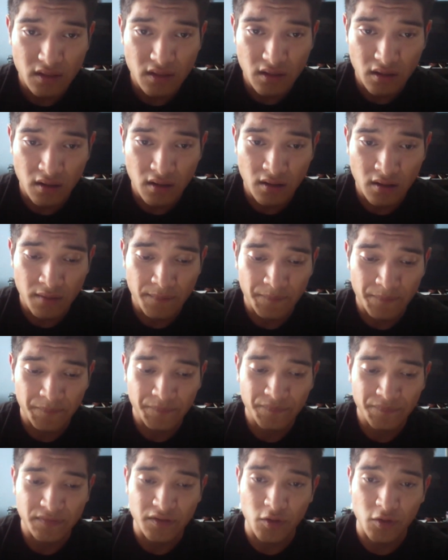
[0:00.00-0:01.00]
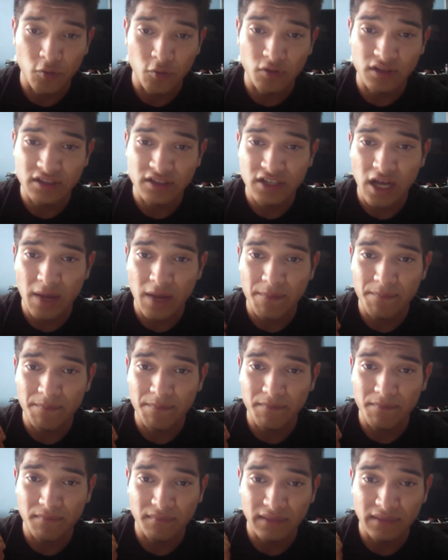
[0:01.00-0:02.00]
you want to stop
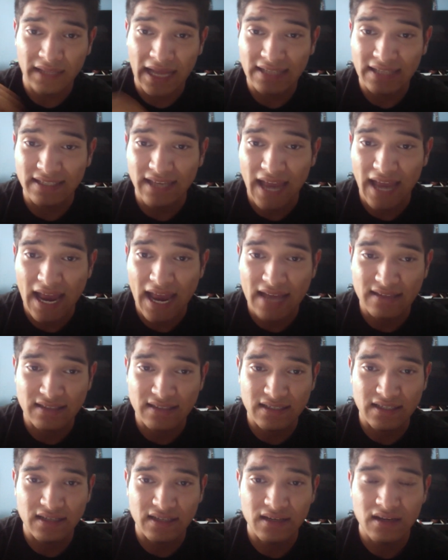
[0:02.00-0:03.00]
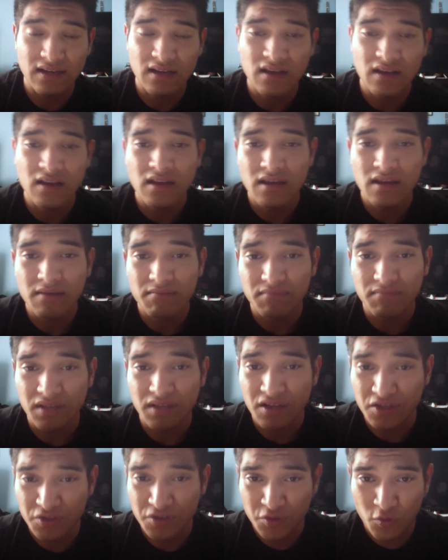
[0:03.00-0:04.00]
lactic acid
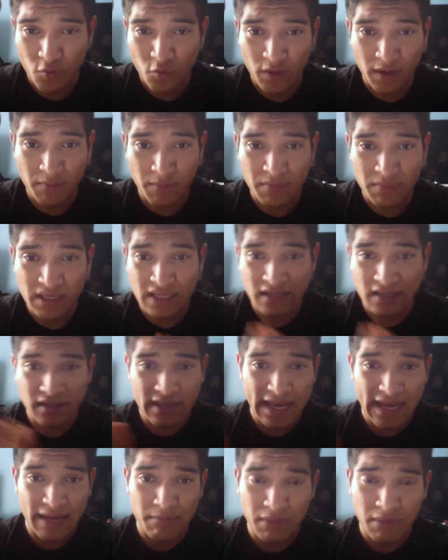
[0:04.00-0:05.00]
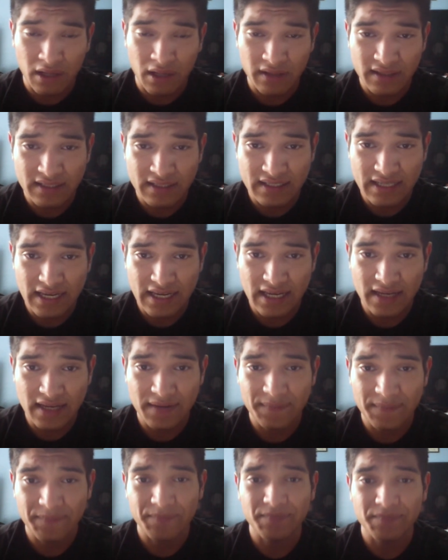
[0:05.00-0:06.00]
because you don't want to be in a catabolic state.
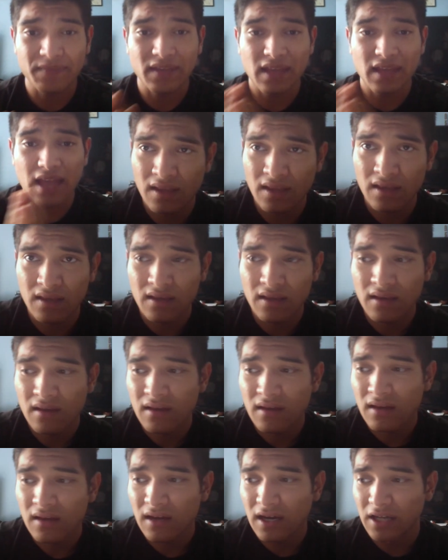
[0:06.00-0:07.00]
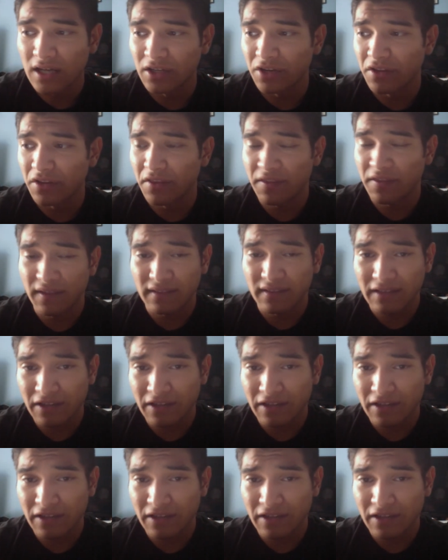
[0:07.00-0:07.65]
Another thing that